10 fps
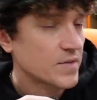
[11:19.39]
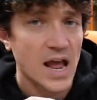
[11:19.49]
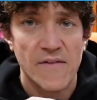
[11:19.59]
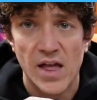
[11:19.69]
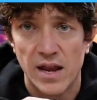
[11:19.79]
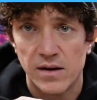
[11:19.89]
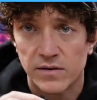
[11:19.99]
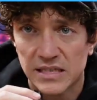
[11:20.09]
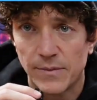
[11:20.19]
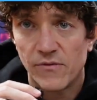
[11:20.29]
And then
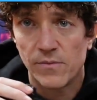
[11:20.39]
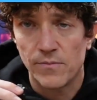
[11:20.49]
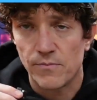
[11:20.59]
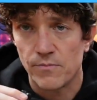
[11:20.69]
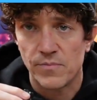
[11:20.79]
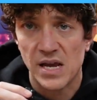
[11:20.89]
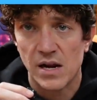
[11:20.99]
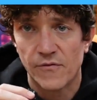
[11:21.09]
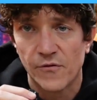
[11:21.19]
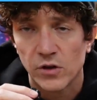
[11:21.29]
some of them being
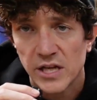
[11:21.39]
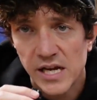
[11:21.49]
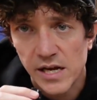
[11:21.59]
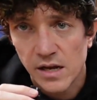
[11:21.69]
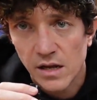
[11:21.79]
fully